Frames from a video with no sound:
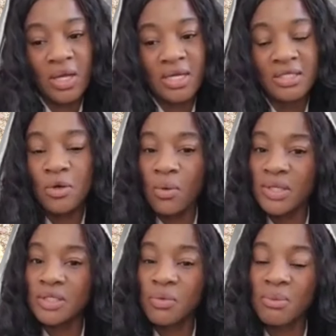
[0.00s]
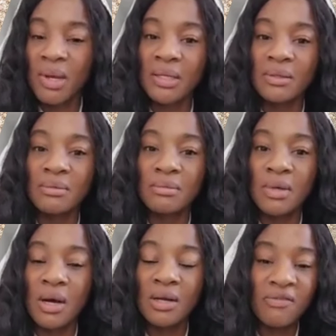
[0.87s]
is going to remain
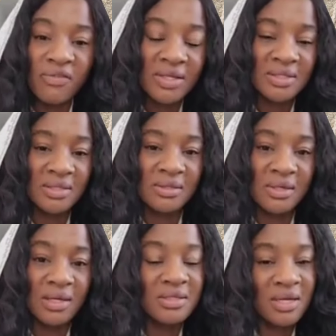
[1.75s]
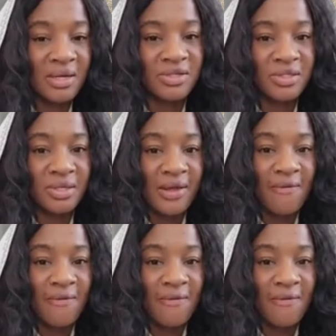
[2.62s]
unaffected, untouched.